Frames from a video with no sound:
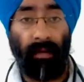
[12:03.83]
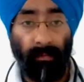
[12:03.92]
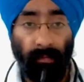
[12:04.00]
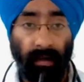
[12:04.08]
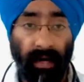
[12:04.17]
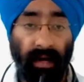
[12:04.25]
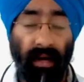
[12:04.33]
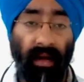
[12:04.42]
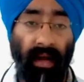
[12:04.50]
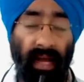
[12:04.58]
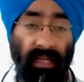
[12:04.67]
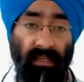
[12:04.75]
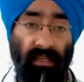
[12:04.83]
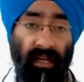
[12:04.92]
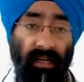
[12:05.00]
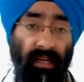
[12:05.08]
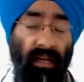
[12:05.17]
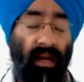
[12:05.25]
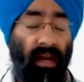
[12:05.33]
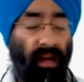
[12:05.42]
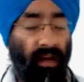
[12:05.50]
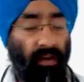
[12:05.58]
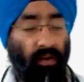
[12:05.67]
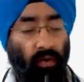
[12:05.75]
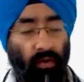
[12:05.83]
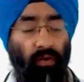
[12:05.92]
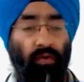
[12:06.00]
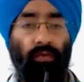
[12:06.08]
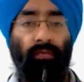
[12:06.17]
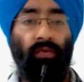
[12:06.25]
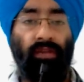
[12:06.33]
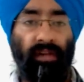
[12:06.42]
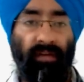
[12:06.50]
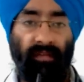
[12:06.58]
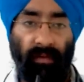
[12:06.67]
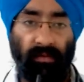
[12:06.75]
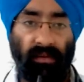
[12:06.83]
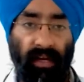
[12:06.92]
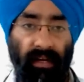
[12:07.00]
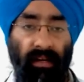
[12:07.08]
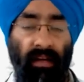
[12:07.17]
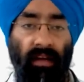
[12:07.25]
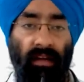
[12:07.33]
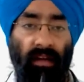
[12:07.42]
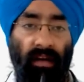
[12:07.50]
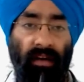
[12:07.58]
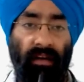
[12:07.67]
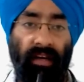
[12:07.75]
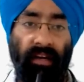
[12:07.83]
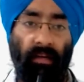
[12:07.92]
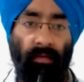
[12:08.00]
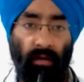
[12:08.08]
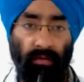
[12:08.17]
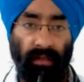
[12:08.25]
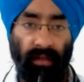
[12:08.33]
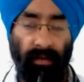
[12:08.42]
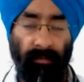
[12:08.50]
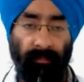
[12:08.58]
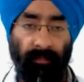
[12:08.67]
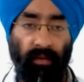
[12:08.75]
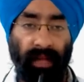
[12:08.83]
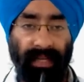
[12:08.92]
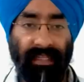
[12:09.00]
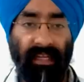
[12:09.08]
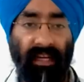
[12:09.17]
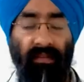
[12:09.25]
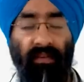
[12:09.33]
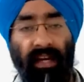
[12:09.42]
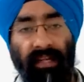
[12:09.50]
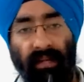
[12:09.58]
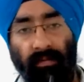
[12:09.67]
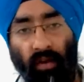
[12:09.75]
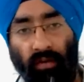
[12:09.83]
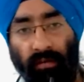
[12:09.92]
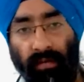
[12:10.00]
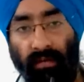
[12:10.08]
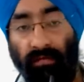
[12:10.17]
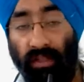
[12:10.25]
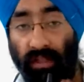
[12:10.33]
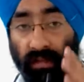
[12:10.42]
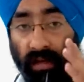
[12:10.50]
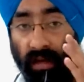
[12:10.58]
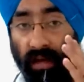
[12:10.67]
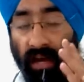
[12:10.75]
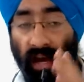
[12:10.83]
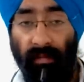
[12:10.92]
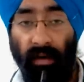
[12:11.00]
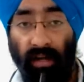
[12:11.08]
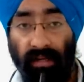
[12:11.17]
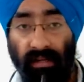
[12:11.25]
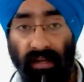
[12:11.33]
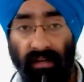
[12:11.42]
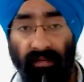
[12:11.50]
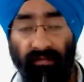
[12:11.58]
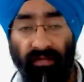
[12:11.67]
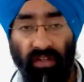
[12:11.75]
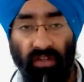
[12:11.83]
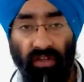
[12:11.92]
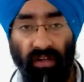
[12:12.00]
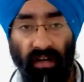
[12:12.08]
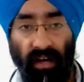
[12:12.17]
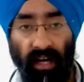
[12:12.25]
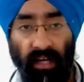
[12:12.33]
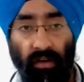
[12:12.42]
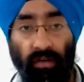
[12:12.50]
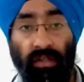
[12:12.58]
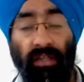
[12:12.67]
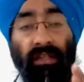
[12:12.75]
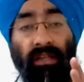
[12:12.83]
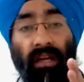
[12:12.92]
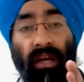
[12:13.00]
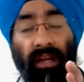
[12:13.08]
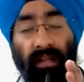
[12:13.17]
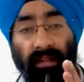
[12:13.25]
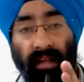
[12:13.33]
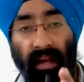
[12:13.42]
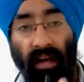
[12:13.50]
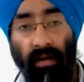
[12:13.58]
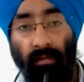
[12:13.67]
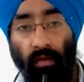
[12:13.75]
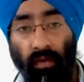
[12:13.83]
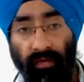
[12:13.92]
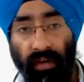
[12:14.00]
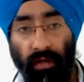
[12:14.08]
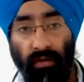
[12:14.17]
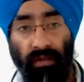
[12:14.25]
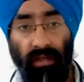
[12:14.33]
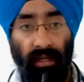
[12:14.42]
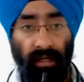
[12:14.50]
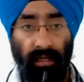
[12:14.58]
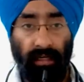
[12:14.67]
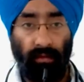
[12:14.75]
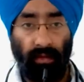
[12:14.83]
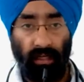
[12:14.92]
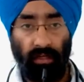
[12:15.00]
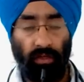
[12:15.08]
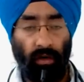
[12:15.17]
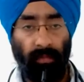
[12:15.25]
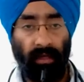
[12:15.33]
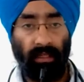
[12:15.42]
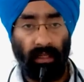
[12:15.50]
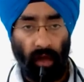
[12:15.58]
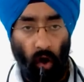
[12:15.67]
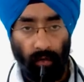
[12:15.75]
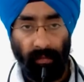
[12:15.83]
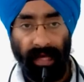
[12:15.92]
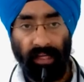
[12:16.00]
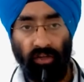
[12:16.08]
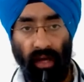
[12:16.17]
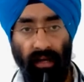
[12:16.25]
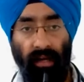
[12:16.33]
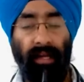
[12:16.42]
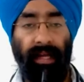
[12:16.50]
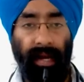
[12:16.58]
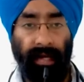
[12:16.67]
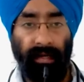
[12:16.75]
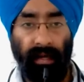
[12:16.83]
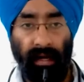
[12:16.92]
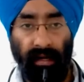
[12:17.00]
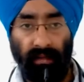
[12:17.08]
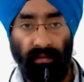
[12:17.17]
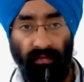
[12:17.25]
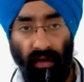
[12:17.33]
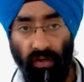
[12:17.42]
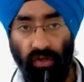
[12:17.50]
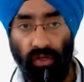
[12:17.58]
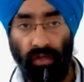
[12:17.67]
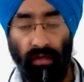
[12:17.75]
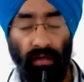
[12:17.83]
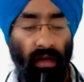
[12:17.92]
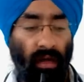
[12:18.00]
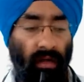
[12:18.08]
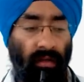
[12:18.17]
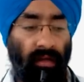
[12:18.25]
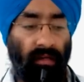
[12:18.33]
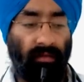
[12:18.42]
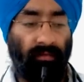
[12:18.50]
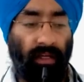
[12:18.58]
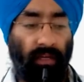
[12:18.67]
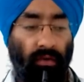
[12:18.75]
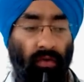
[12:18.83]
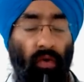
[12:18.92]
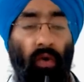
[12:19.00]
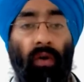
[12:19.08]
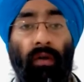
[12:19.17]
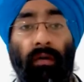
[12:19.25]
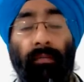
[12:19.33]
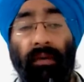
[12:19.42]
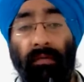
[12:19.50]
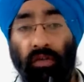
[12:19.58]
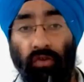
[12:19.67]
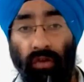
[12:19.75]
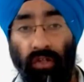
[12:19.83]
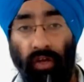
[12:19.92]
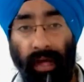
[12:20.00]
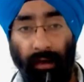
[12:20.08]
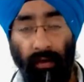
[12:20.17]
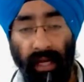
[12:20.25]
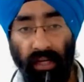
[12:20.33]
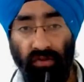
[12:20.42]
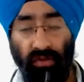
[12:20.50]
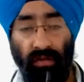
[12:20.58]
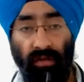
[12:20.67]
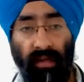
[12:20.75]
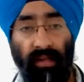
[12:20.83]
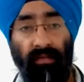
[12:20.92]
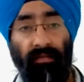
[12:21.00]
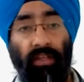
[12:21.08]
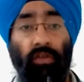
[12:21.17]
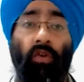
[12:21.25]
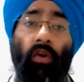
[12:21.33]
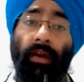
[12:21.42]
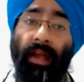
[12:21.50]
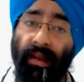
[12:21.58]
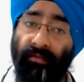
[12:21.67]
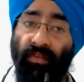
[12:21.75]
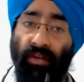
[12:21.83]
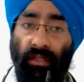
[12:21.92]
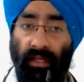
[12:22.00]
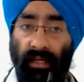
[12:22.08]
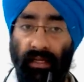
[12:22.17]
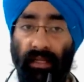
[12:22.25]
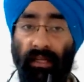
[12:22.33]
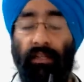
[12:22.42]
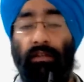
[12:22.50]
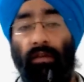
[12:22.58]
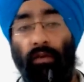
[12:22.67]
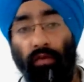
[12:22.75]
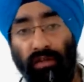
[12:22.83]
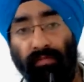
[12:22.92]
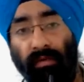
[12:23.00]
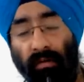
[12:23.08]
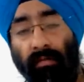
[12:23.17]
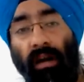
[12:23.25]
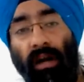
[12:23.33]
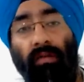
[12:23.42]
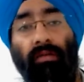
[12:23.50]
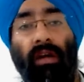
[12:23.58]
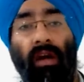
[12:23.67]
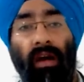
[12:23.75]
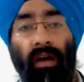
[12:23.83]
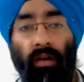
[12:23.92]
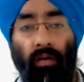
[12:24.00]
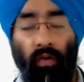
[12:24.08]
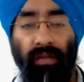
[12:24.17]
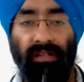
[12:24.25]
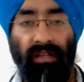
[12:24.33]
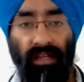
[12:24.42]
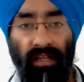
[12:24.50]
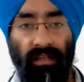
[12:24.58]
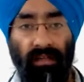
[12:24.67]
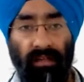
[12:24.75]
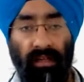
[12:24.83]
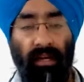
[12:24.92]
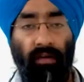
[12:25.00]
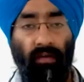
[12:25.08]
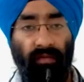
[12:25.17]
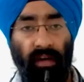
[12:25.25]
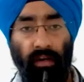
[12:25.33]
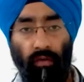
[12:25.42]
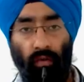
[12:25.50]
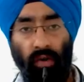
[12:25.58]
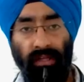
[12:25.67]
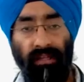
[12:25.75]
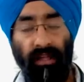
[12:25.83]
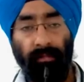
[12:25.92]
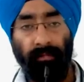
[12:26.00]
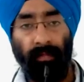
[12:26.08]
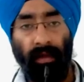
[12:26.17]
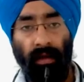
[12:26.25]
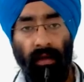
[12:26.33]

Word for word: PubMed and study and don't go to bullshit website uh, reading about it. That's the advice I'm Dr. Paramjeet. I'm a consultant physician and cardiologist there are more videos related to these topics on my channel erectile dysfunction. There is a video on premature ejaculation. There is a video on infertility, low sperm count. Whole series is there. Don't forget to watch them